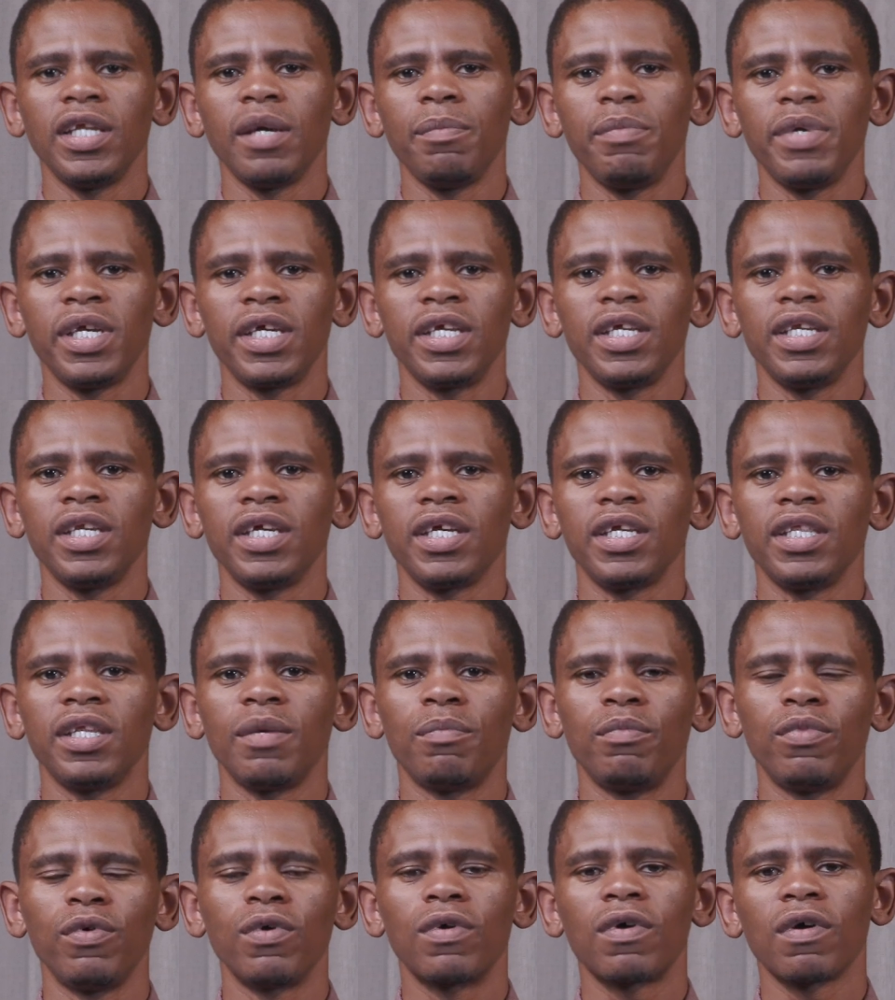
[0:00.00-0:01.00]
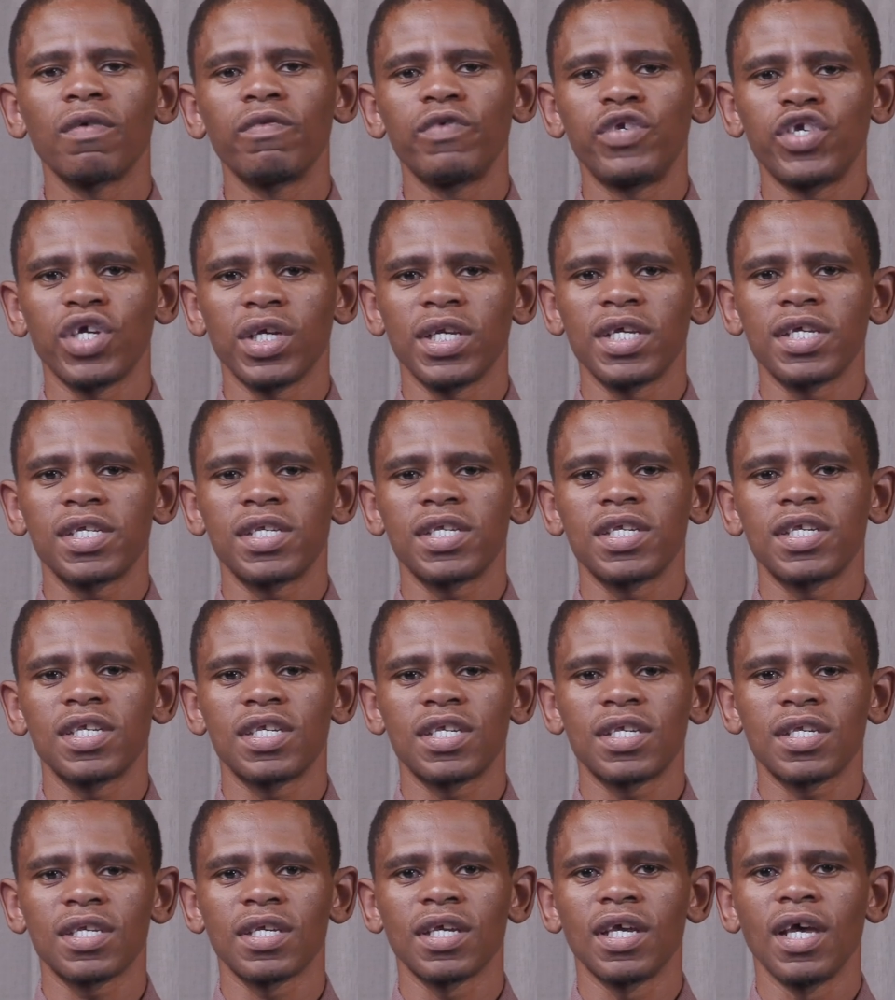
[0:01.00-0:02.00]
beginning in the book of
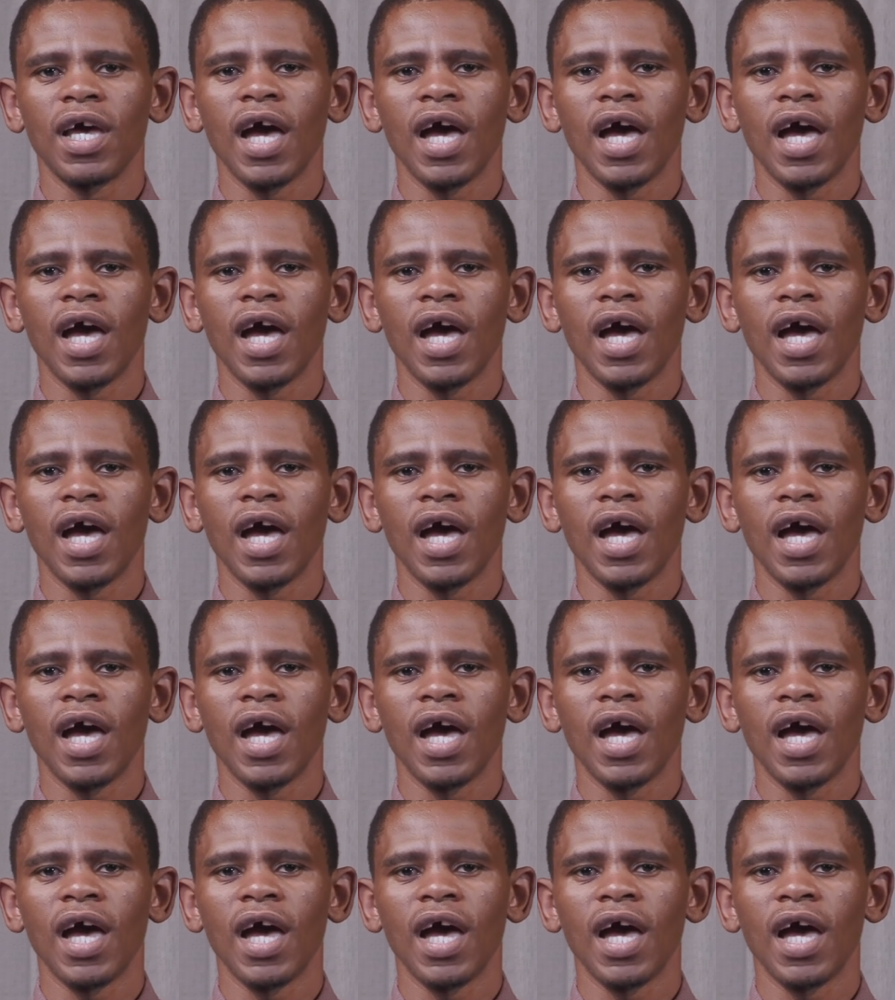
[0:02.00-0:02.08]
Genesis,